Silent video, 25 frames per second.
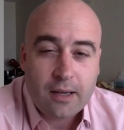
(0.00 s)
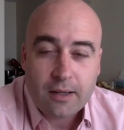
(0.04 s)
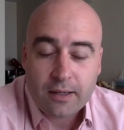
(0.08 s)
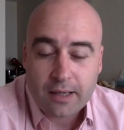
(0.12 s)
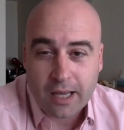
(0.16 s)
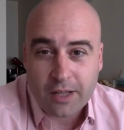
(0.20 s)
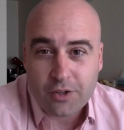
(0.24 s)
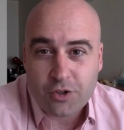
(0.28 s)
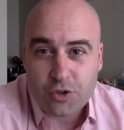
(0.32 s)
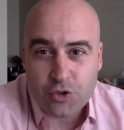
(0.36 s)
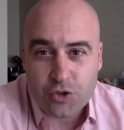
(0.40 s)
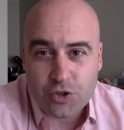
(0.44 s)

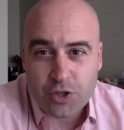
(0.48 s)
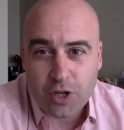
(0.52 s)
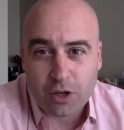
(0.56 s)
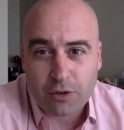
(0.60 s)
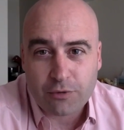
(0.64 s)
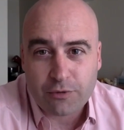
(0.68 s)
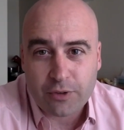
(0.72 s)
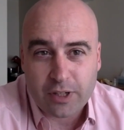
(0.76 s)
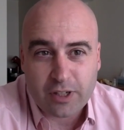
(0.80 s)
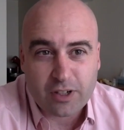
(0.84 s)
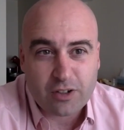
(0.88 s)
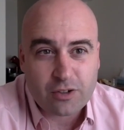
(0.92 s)
Get
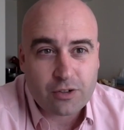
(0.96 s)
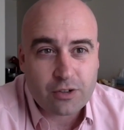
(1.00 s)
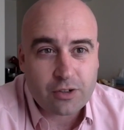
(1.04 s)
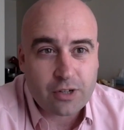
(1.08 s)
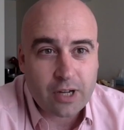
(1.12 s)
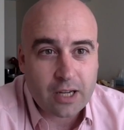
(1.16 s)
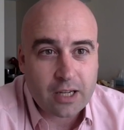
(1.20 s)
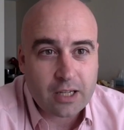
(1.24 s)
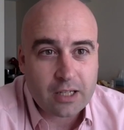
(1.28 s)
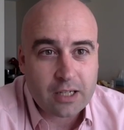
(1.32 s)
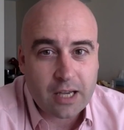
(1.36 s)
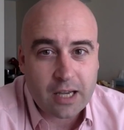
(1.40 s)
yourself an
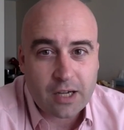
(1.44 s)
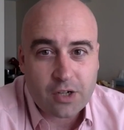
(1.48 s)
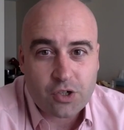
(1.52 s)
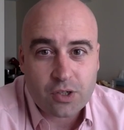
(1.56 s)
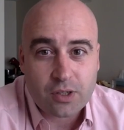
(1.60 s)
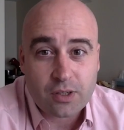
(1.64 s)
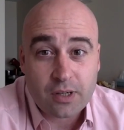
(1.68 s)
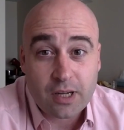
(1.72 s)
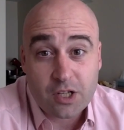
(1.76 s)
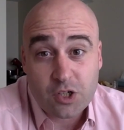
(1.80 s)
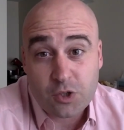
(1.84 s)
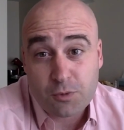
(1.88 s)
internet
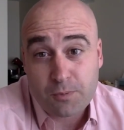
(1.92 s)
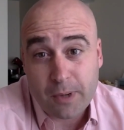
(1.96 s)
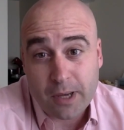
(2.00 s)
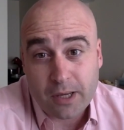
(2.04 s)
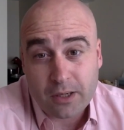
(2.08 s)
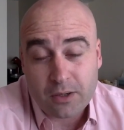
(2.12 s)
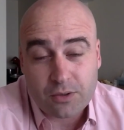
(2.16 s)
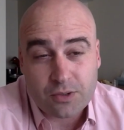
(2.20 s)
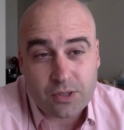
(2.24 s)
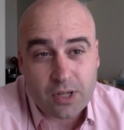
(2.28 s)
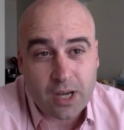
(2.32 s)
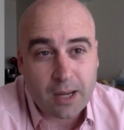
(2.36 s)
connection and
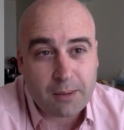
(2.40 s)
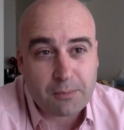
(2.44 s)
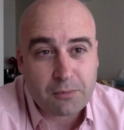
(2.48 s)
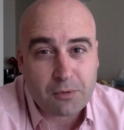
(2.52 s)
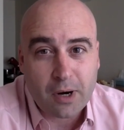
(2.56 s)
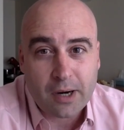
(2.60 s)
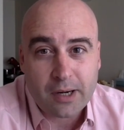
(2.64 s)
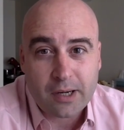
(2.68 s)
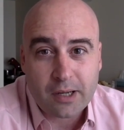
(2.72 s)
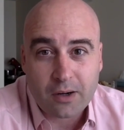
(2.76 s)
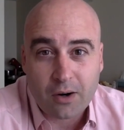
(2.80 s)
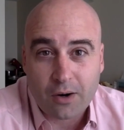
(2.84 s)
spend your time
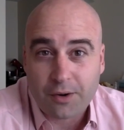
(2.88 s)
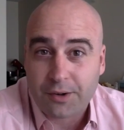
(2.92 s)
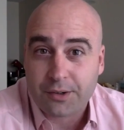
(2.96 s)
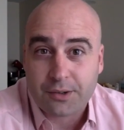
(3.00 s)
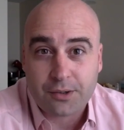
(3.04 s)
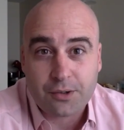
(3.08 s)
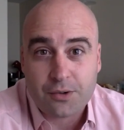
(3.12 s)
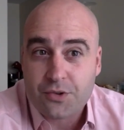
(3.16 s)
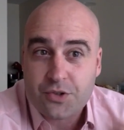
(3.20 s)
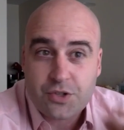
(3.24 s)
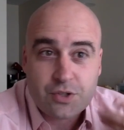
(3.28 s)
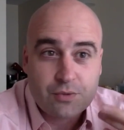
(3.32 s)
writing
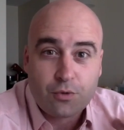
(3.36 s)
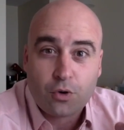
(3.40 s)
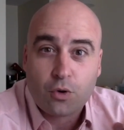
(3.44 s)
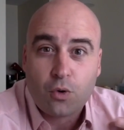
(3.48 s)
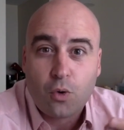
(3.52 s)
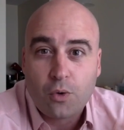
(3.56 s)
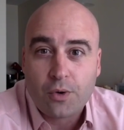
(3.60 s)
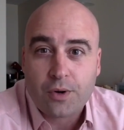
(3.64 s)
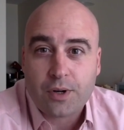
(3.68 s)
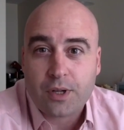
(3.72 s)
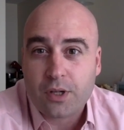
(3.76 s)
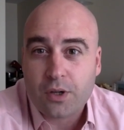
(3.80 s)
articles and
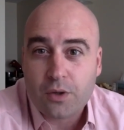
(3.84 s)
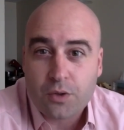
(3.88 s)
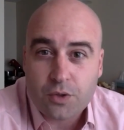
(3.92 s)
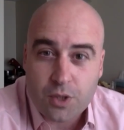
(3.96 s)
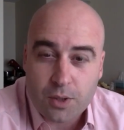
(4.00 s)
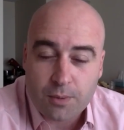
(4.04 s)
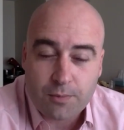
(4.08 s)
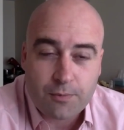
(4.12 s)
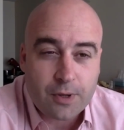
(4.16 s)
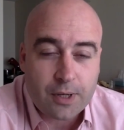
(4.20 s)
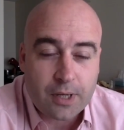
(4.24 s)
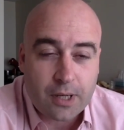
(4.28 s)
recording
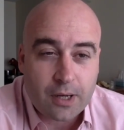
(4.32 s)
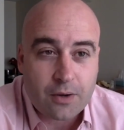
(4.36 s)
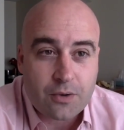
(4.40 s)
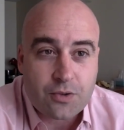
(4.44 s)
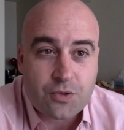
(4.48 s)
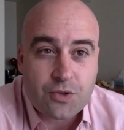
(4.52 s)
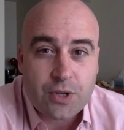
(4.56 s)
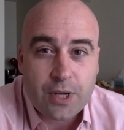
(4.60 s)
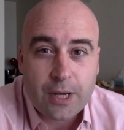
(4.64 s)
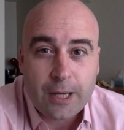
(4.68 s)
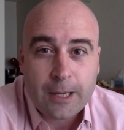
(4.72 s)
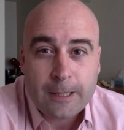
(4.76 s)
YouTube
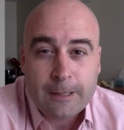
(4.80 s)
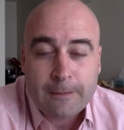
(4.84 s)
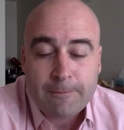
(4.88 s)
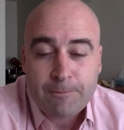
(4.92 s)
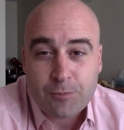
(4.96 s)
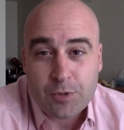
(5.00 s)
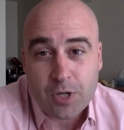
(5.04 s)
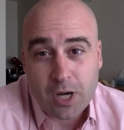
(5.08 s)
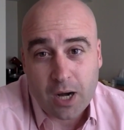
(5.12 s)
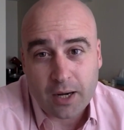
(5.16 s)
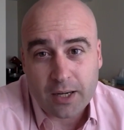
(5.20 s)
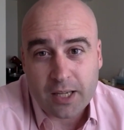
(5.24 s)
videos
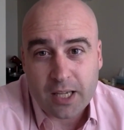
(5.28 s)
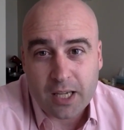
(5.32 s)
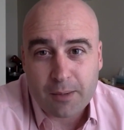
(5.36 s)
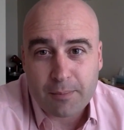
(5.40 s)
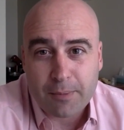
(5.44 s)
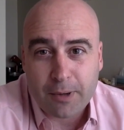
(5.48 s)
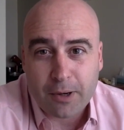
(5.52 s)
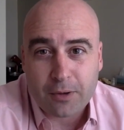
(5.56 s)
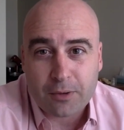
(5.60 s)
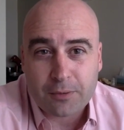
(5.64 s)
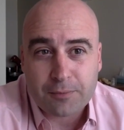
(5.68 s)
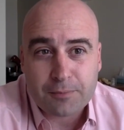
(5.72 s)
talking
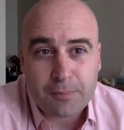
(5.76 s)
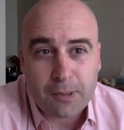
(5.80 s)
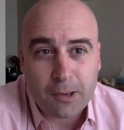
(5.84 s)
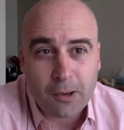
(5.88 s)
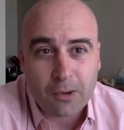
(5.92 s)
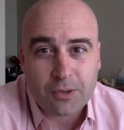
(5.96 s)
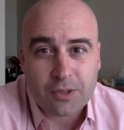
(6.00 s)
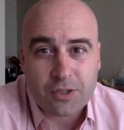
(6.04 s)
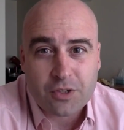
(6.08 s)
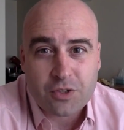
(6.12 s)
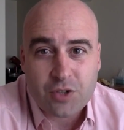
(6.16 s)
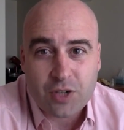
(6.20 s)
about
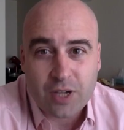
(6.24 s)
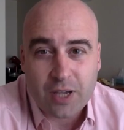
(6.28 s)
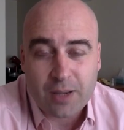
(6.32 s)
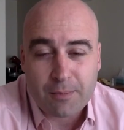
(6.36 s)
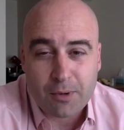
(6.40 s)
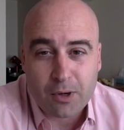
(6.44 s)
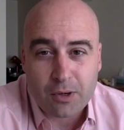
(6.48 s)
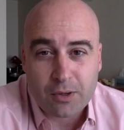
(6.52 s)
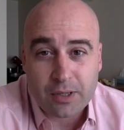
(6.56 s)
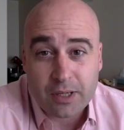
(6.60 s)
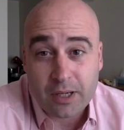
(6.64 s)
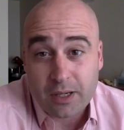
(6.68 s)
politics in
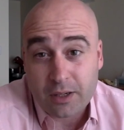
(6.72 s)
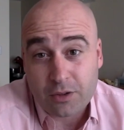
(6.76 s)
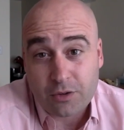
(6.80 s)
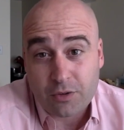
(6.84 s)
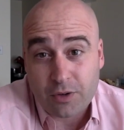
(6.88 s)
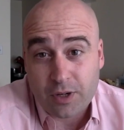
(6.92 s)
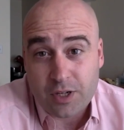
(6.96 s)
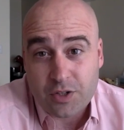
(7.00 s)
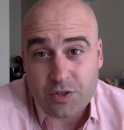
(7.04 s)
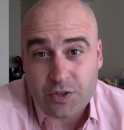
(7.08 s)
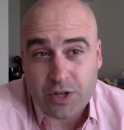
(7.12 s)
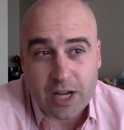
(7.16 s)
Cambodia and
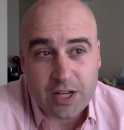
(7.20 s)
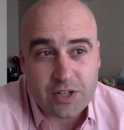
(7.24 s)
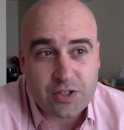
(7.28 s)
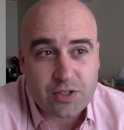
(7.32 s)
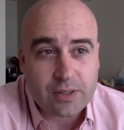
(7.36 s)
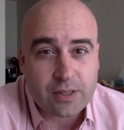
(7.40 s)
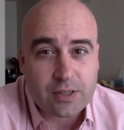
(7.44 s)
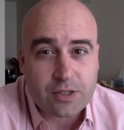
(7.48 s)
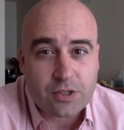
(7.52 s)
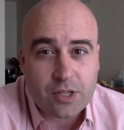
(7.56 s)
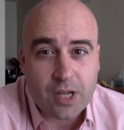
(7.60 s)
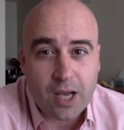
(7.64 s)

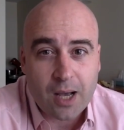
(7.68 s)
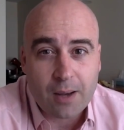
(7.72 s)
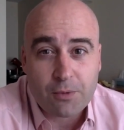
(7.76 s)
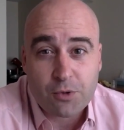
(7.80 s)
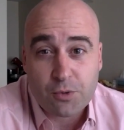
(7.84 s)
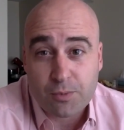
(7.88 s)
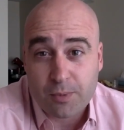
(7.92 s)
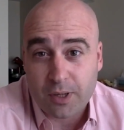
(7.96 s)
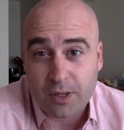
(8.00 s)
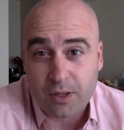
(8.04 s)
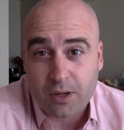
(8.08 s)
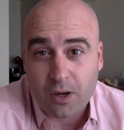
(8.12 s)
criticizing the
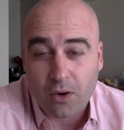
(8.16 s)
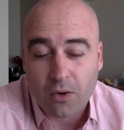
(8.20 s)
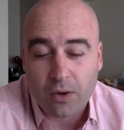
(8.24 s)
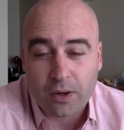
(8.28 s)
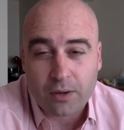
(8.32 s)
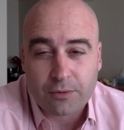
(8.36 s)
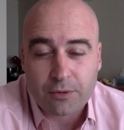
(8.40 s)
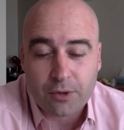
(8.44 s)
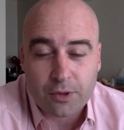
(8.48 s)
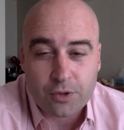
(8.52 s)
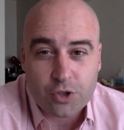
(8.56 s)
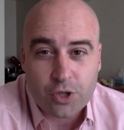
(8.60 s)
establishment and
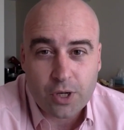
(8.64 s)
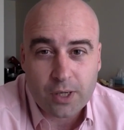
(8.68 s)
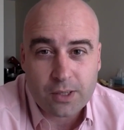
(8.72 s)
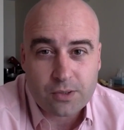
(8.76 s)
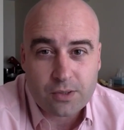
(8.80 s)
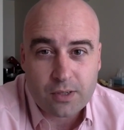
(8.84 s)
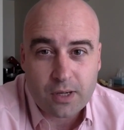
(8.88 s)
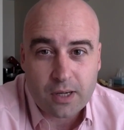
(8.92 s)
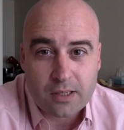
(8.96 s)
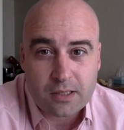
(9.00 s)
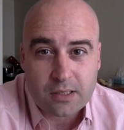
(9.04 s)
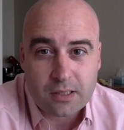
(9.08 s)
calling for a
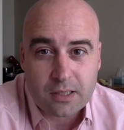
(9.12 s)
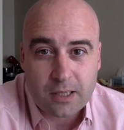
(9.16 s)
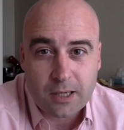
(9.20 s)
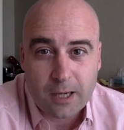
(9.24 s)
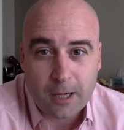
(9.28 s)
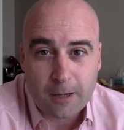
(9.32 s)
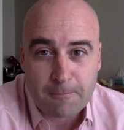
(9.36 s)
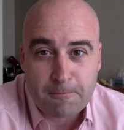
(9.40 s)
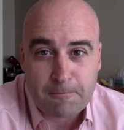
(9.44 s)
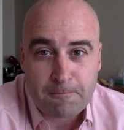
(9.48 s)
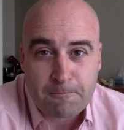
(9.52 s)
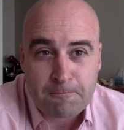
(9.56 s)
change that has to
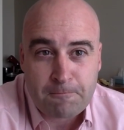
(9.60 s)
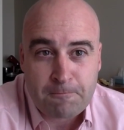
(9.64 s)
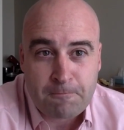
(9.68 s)
come.